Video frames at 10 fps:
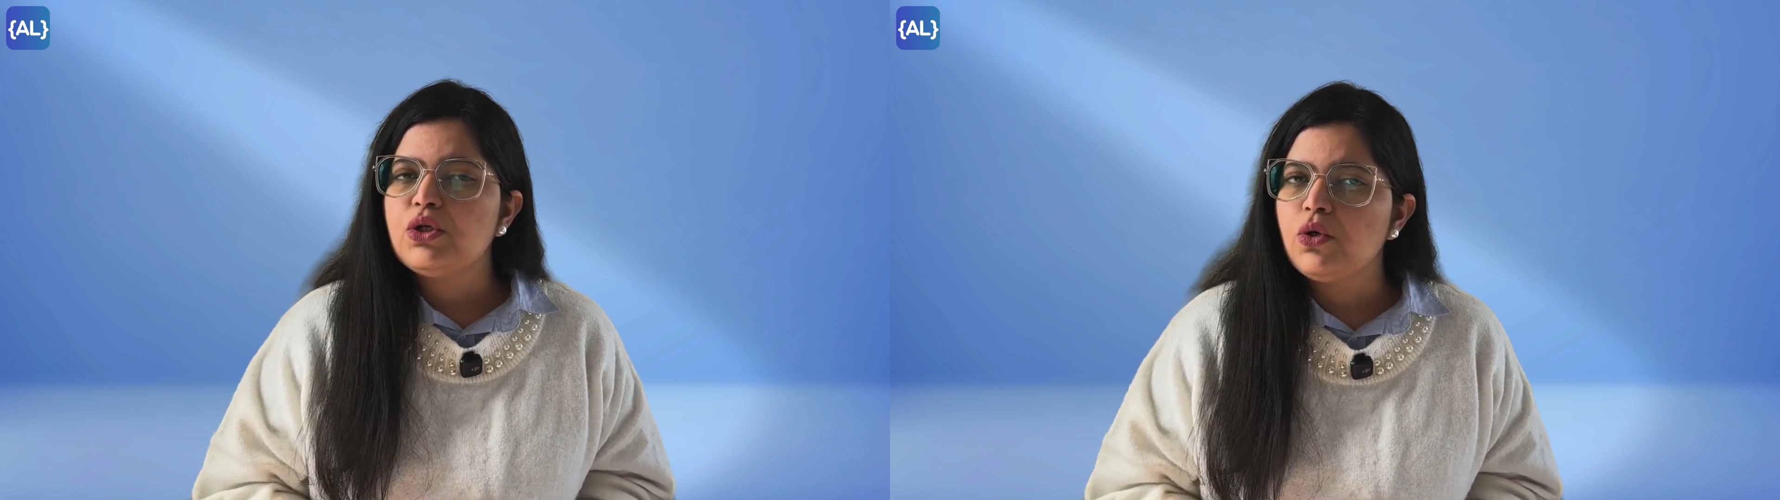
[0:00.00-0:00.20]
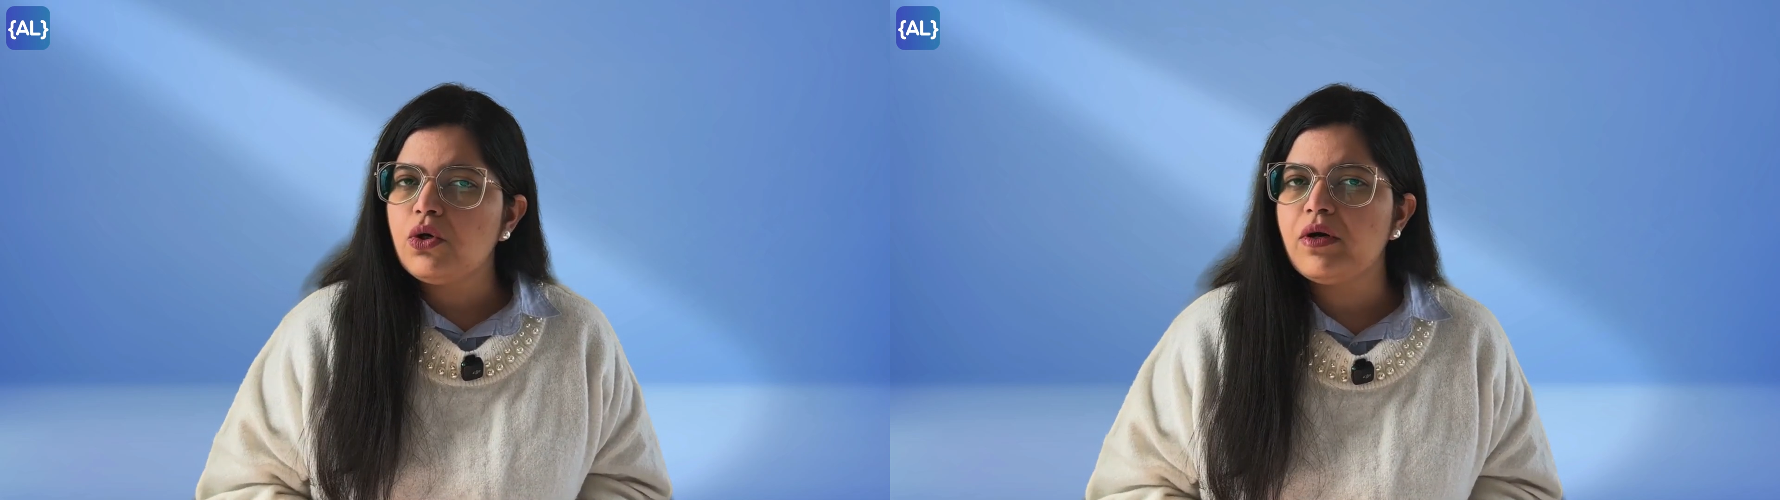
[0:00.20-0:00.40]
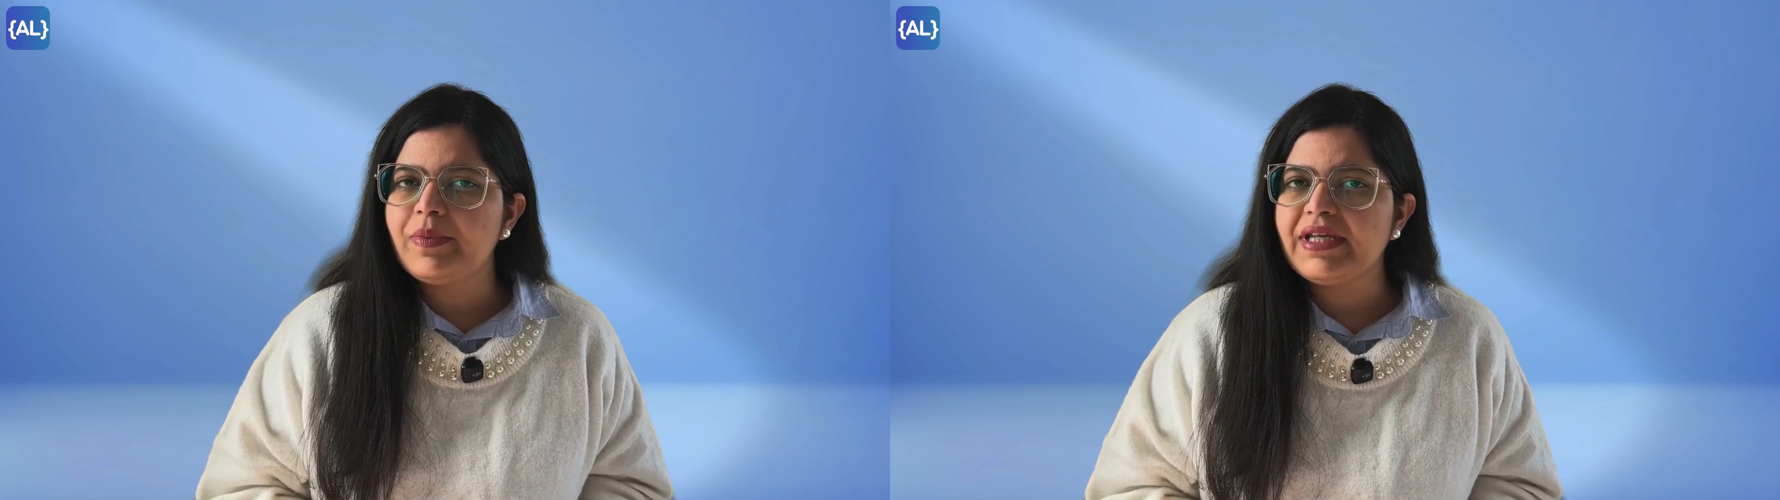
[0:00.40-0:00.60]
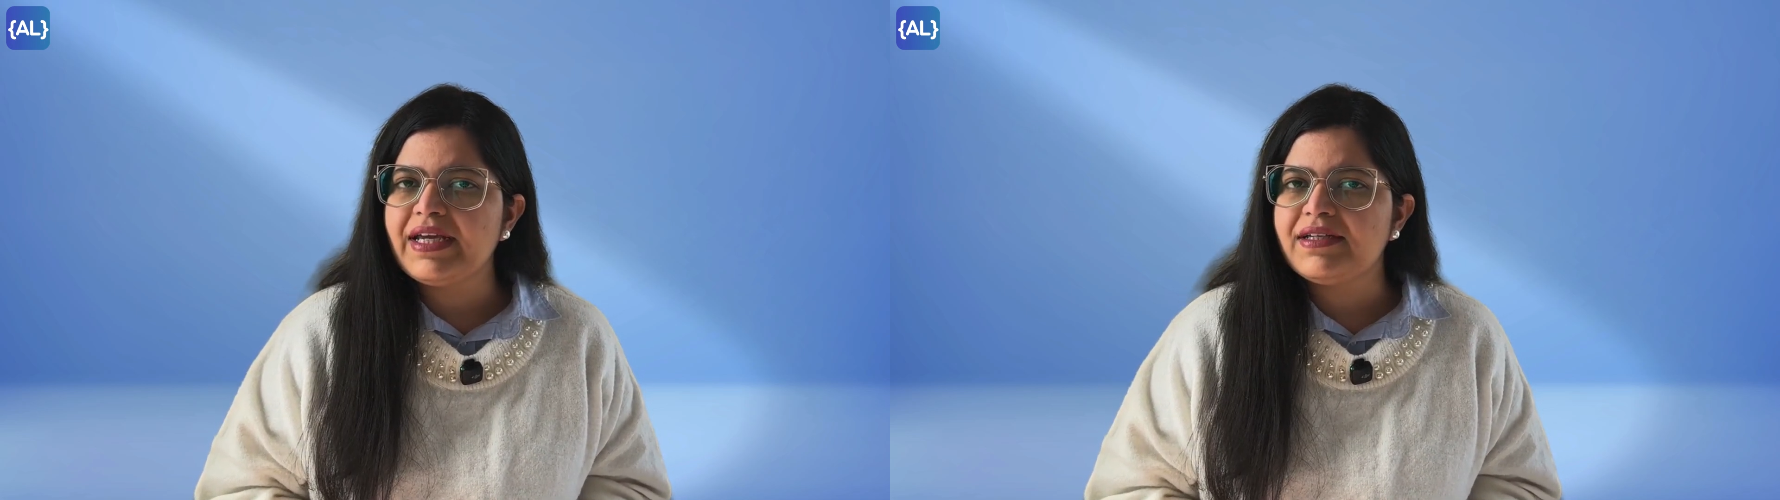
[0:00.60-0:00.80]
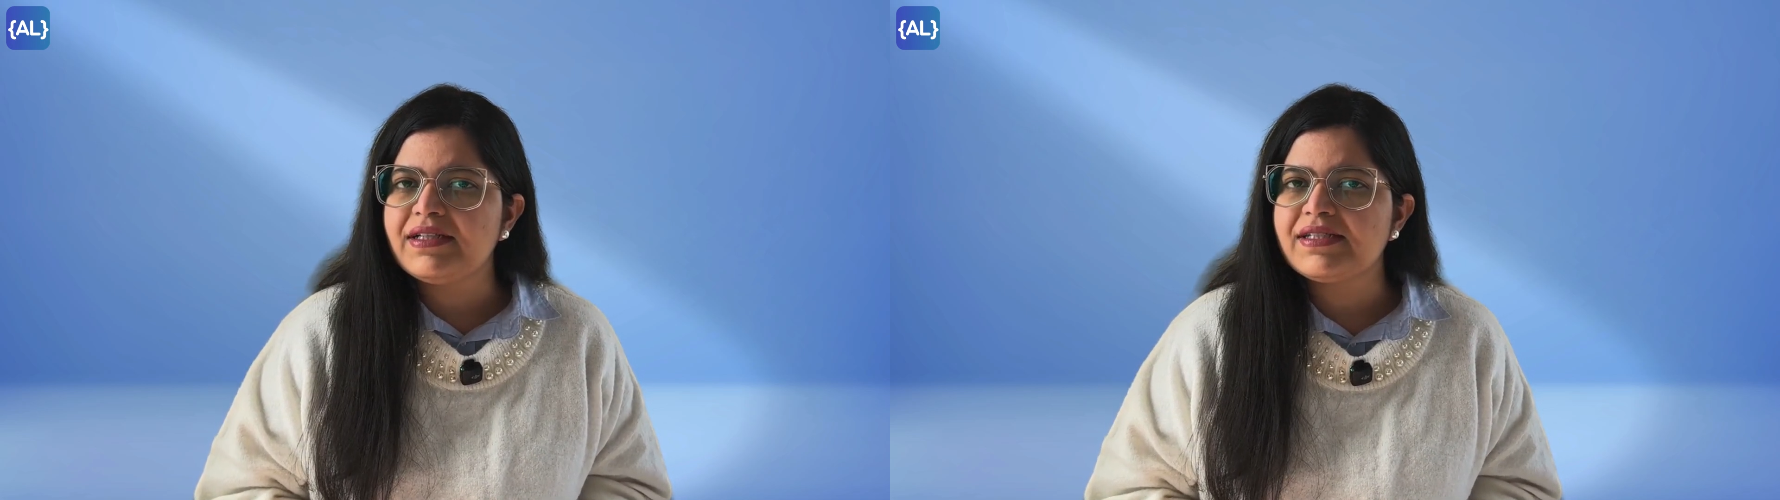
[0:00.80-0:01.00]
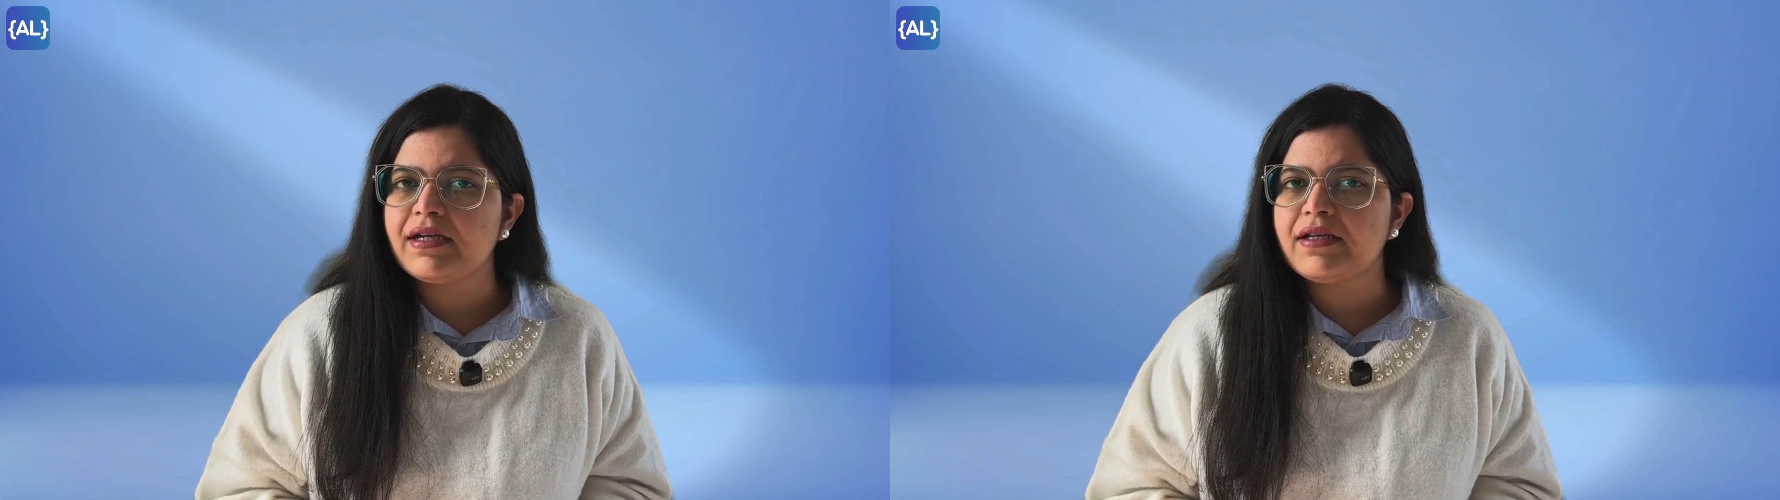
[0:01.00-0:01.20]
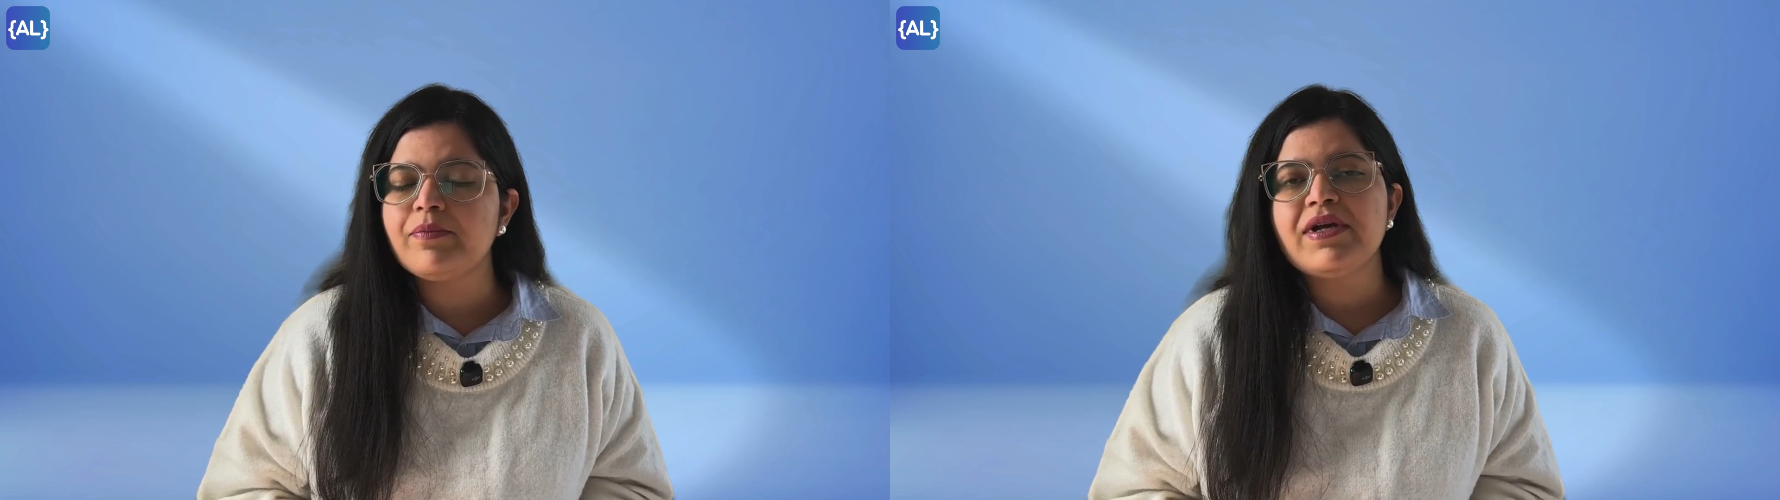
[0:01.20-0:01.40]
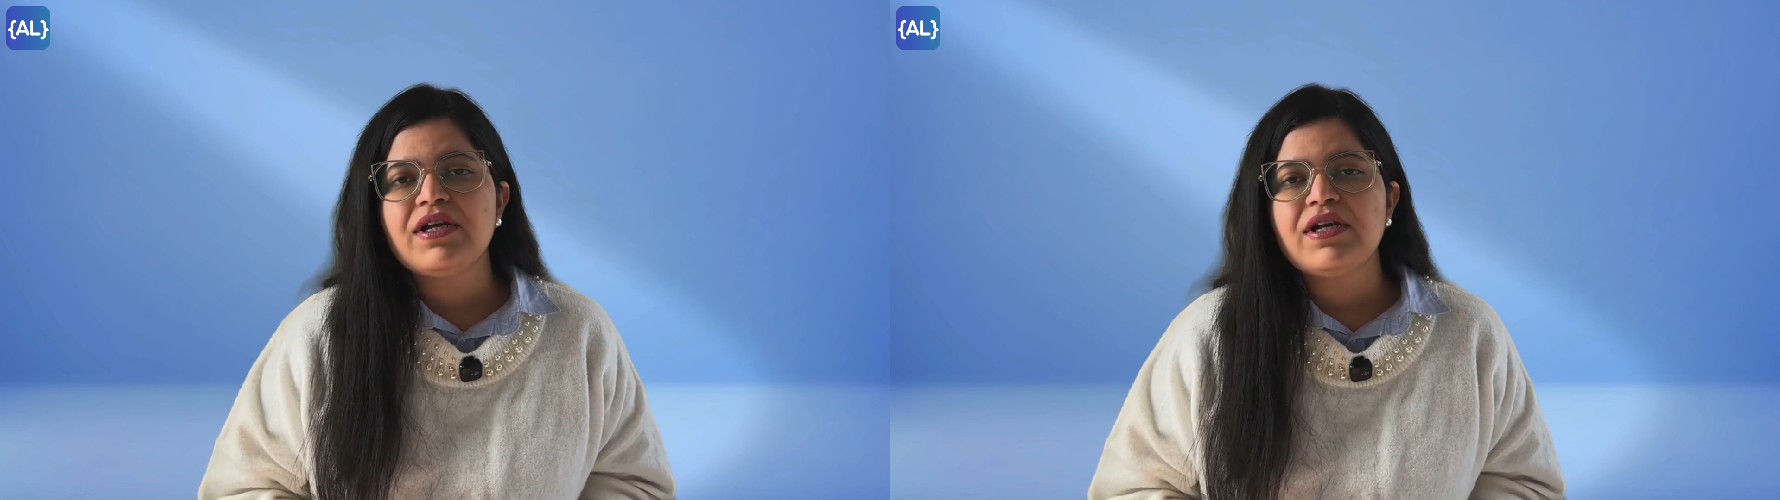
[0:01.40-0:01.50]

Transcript: no complicated setup,